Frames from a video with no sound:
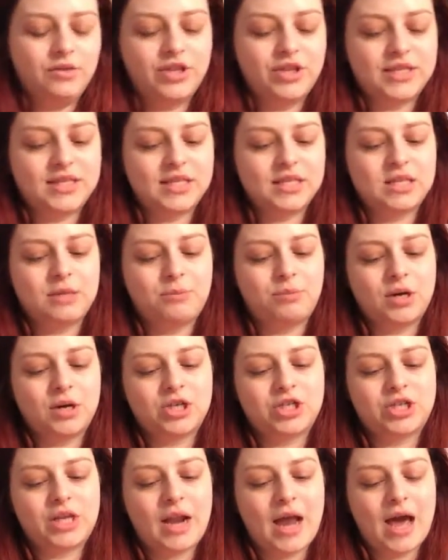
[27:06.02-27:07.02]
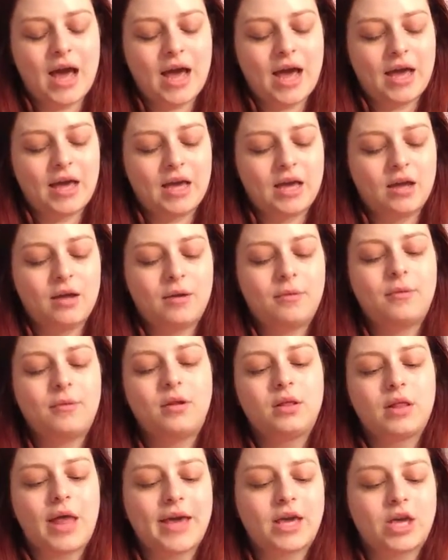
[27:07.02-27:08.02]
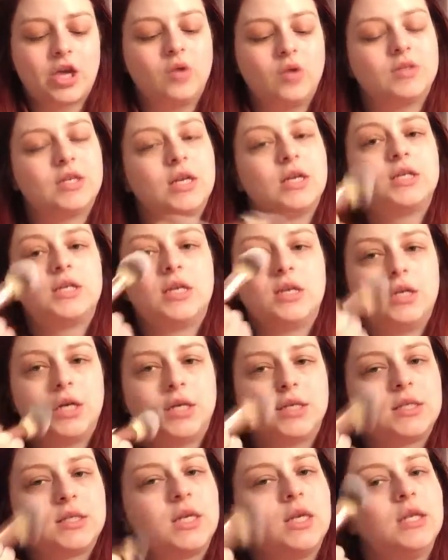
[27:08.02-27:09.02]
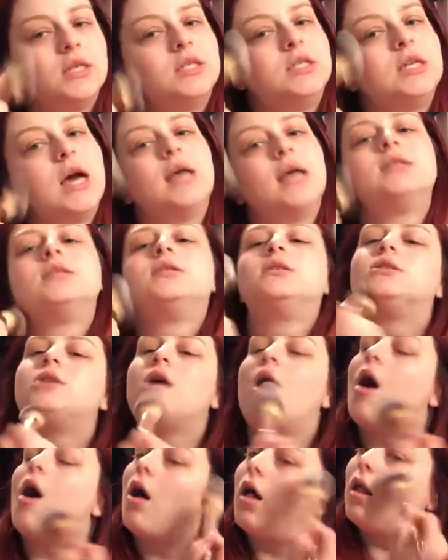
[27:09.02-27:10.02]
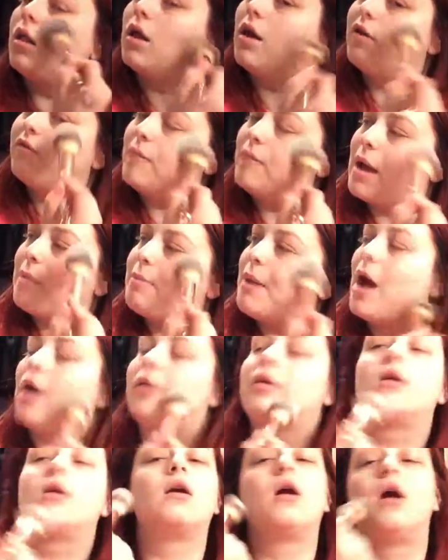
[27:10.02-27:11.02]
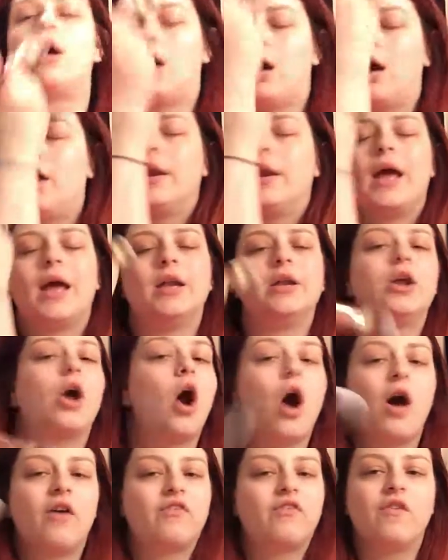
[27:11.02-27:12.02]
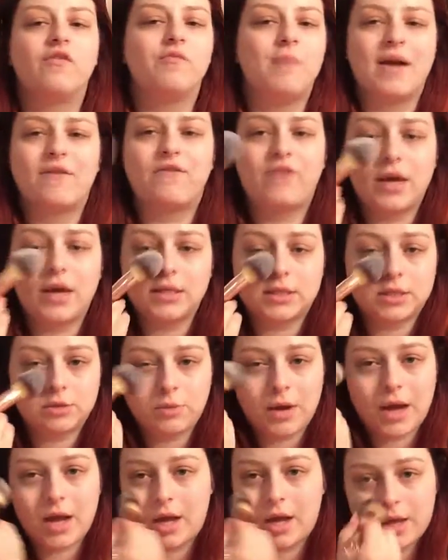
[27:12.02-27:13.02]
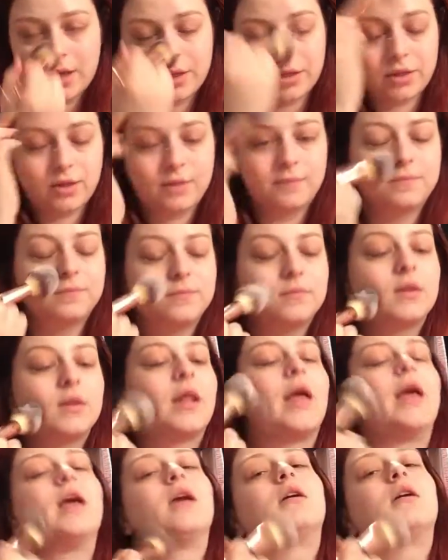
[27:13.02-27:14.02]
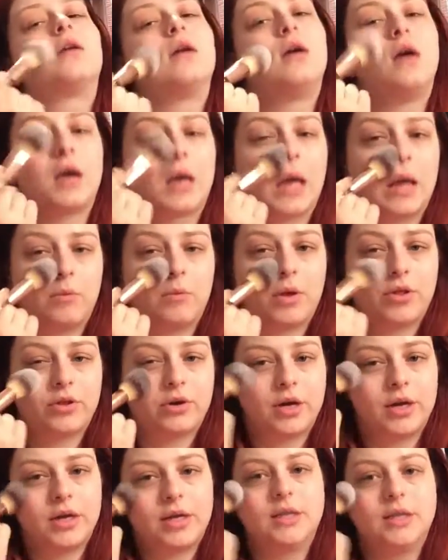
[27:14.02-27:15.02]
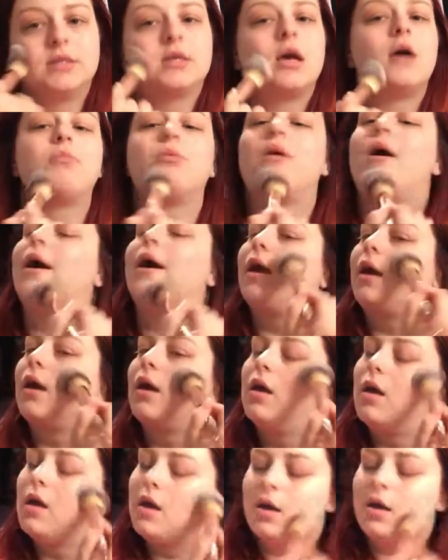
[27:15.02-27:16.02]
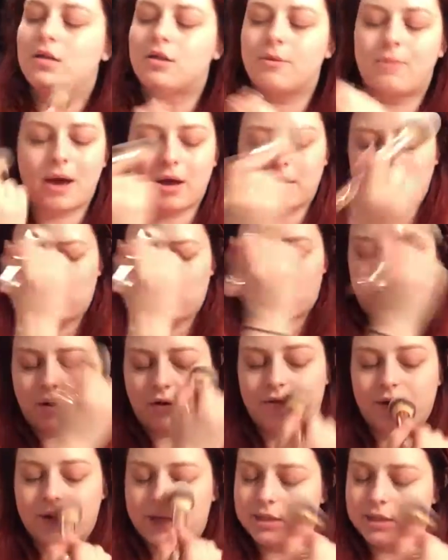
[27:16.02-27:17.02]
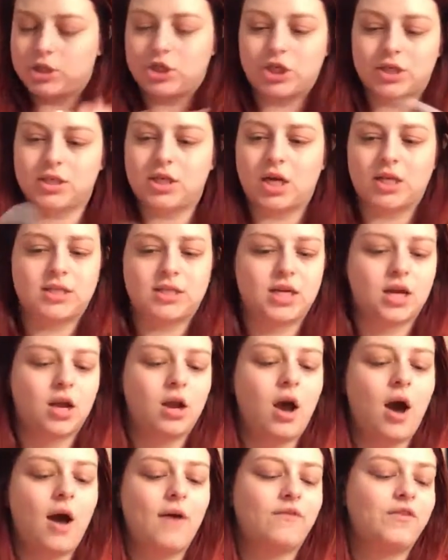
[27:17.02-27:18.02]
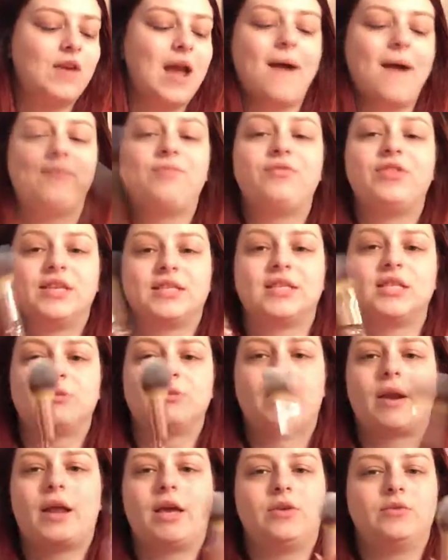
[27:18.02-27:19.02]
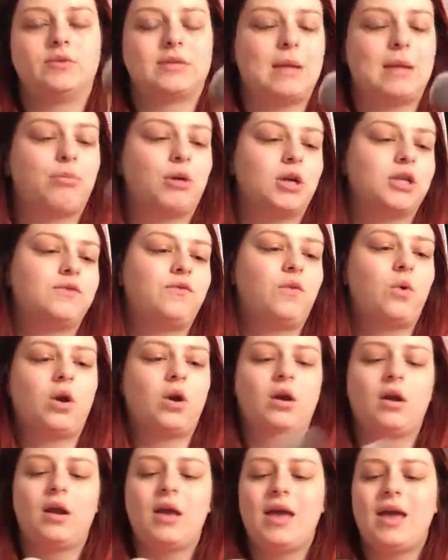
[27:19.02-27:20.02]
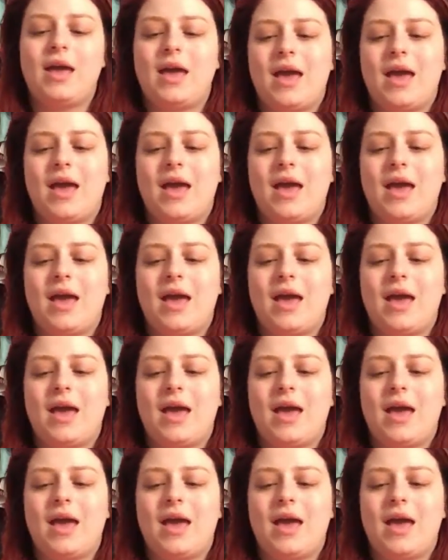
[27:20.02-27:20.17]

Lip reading: This is the brush that I like using to just dust all of my powder on and off of my face with. Like, again, whether it is applying the powder or if it is just dusting it off. Yeah, this is what I use that brush for.